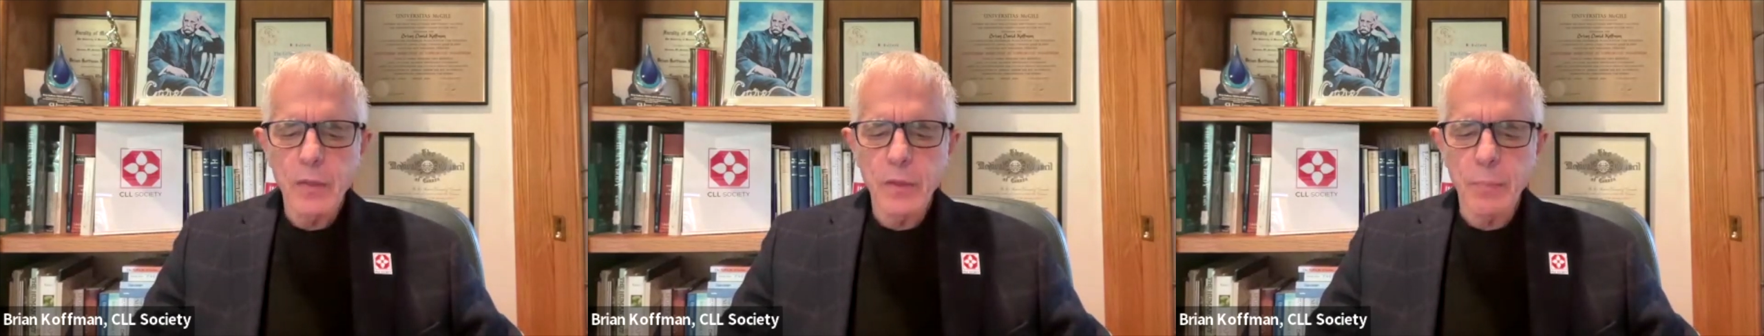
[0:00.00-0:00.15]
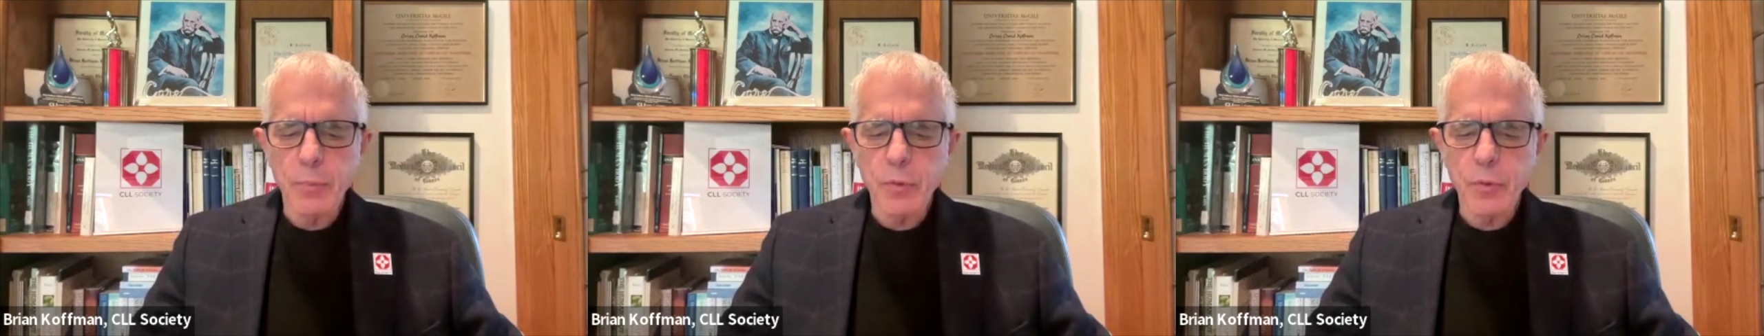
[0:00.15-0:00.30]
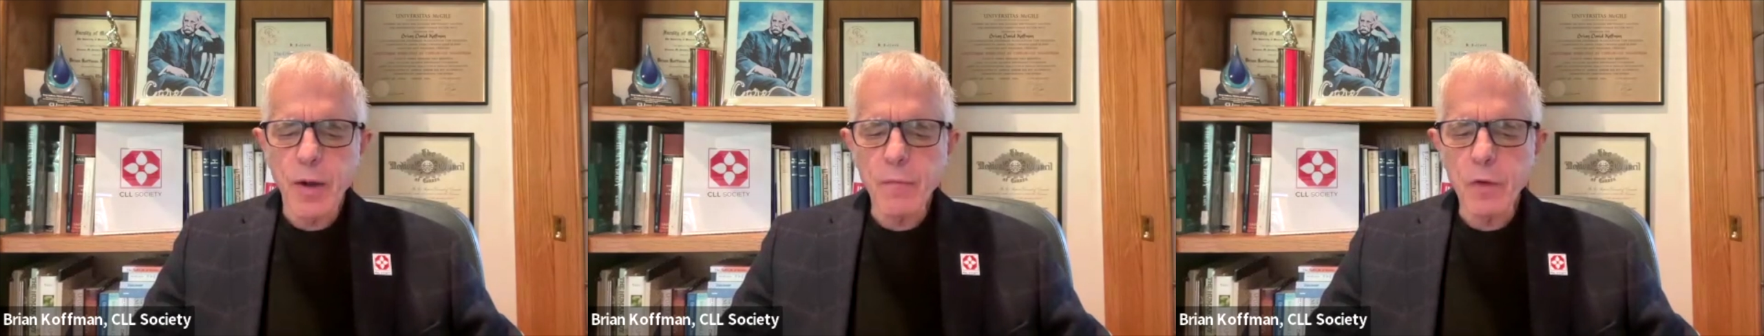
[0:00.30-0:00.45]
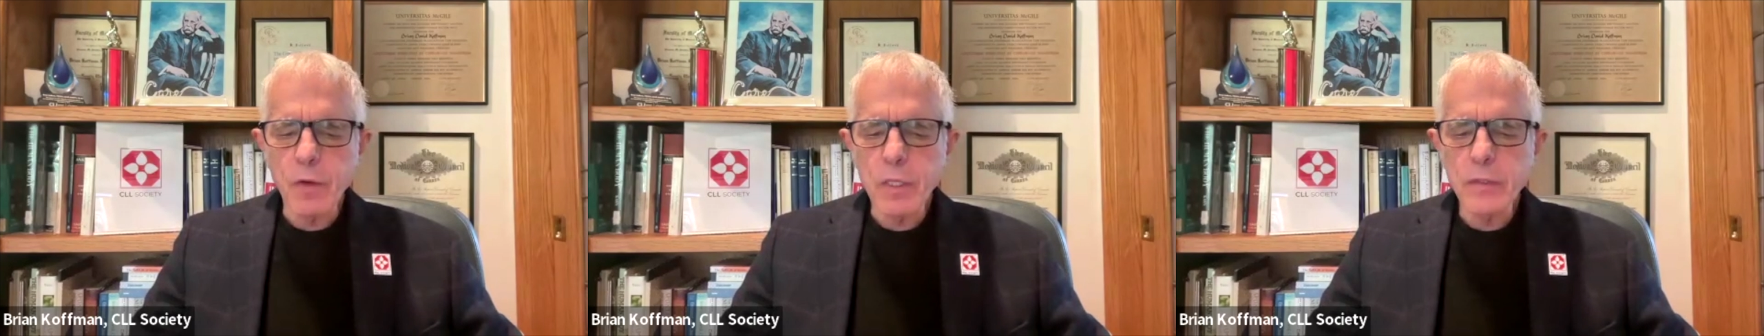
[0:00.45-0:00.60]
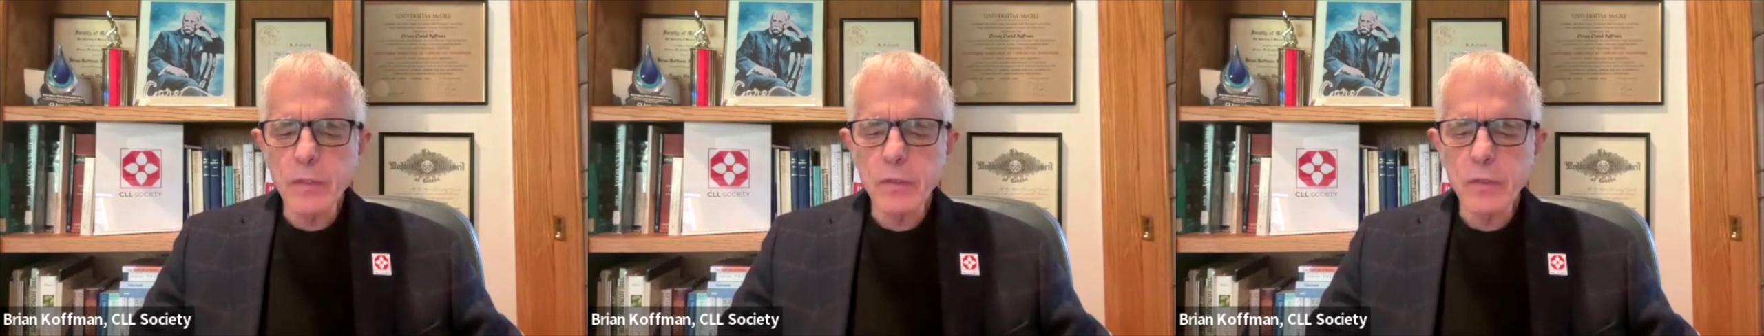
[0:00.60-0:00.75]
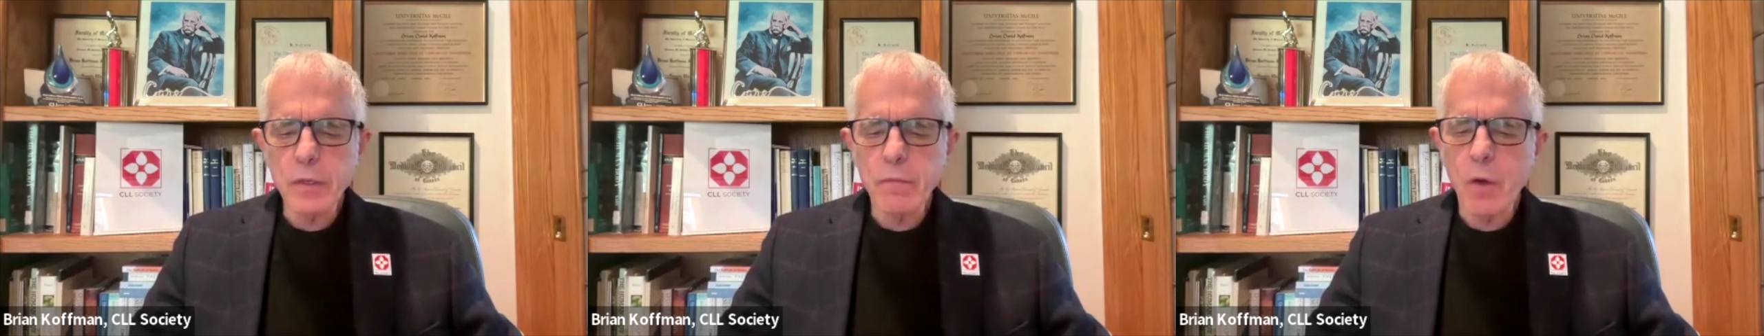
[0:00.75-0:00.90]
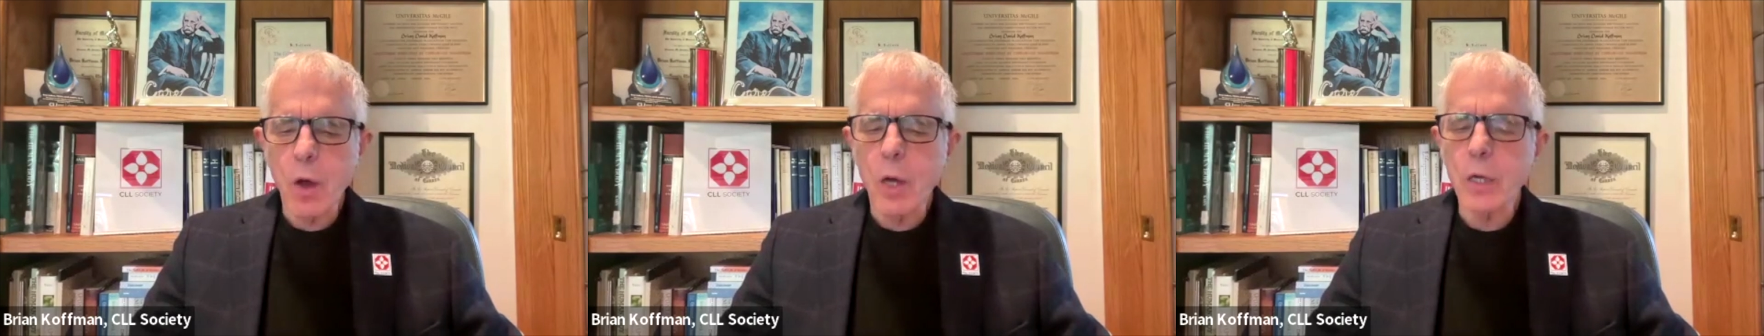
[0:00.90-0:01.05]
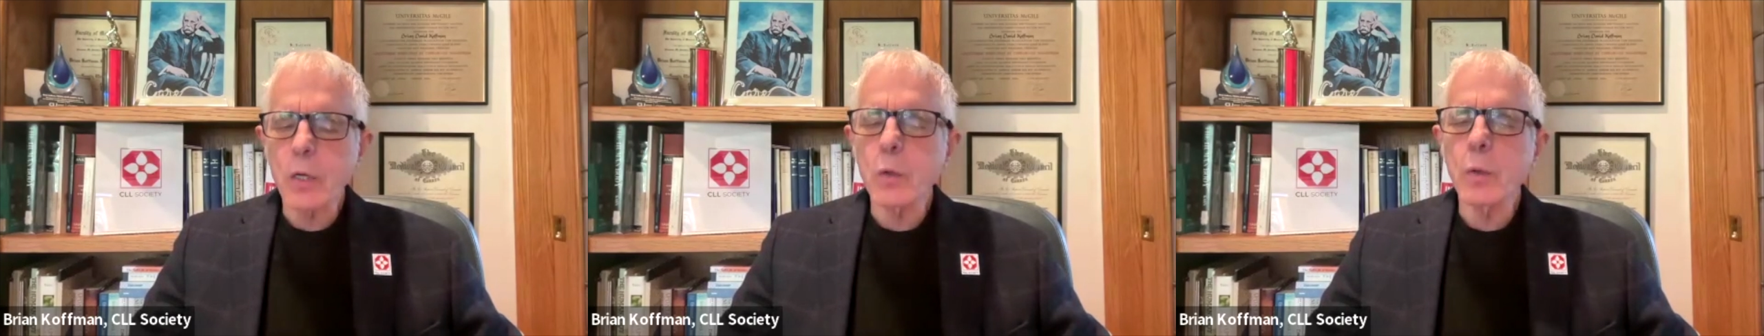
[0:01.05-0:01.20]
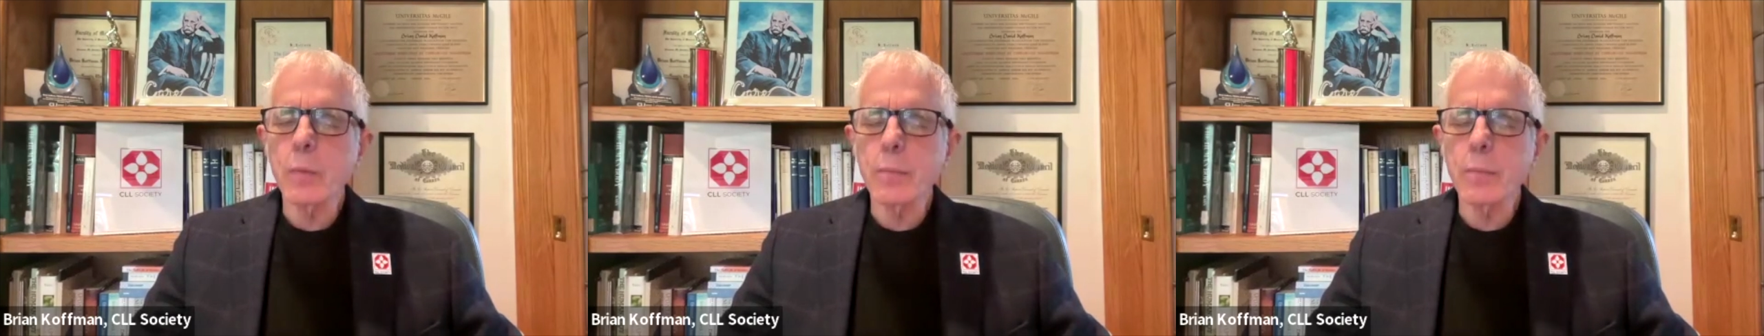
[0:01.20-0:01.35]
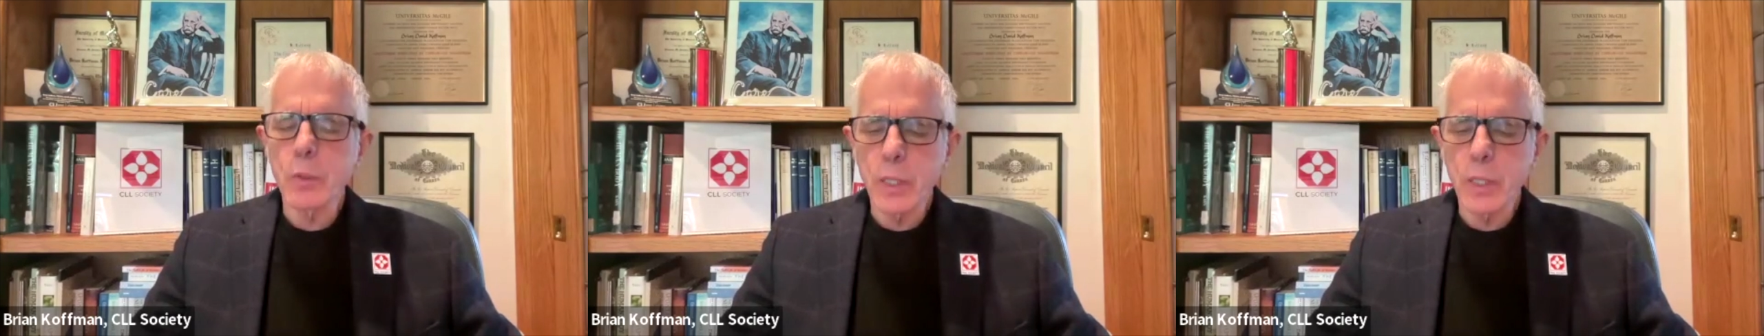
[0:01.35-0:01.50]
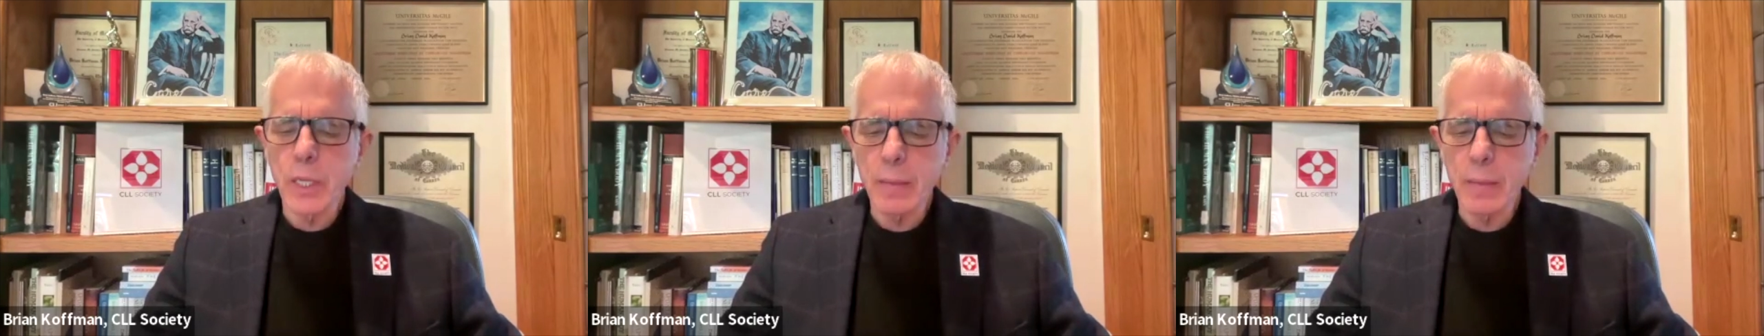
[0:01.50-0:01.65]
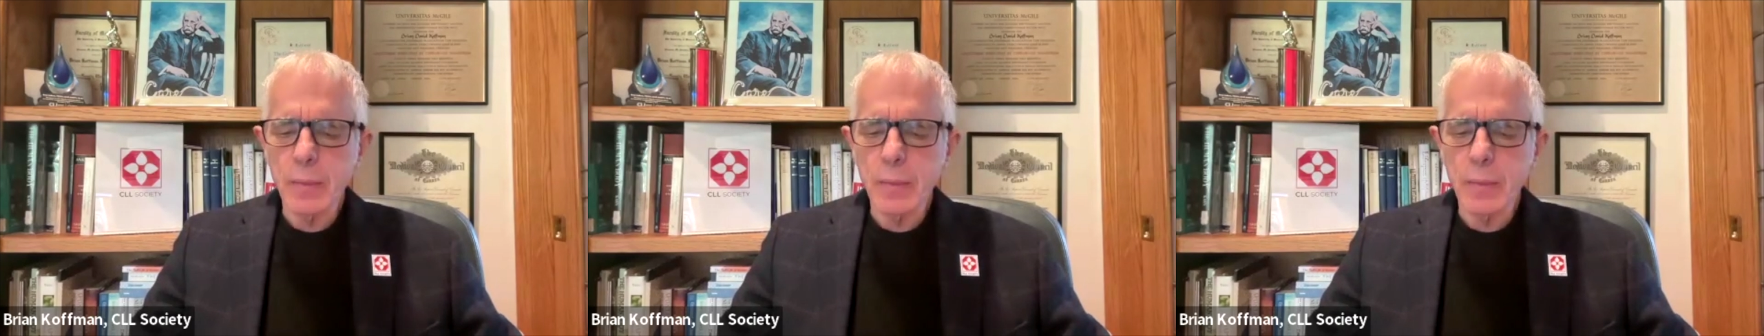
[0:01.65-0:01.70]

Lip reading: The prevalence of autoimmune